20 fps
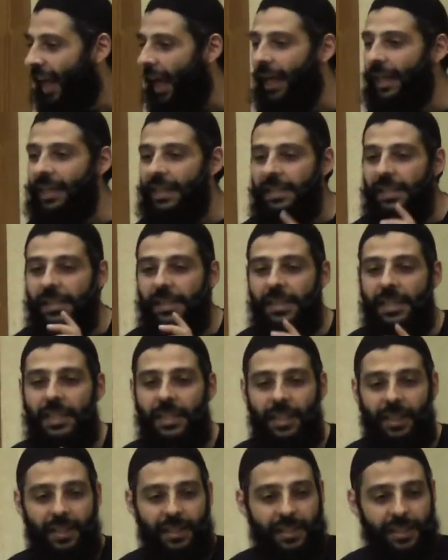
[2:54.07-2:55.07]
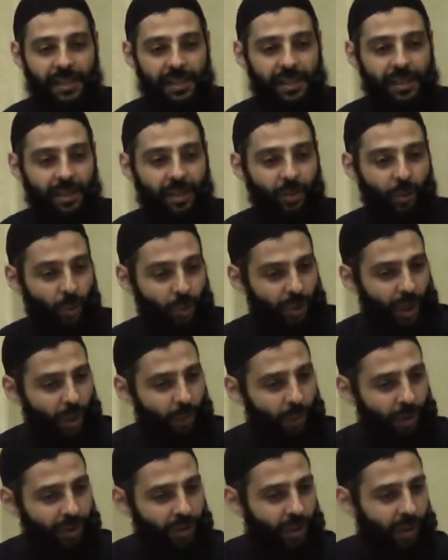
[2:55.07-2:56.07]
I can see things don't I
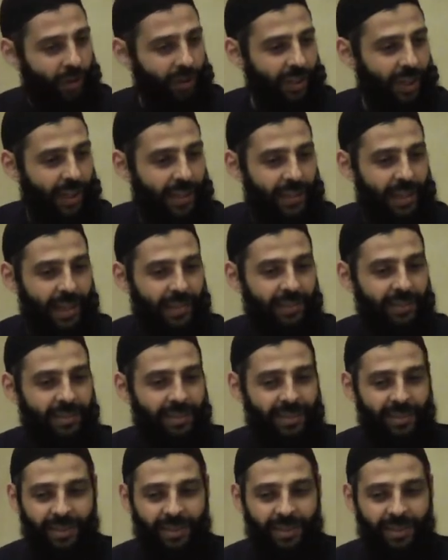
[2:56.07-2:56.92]
want heart like that?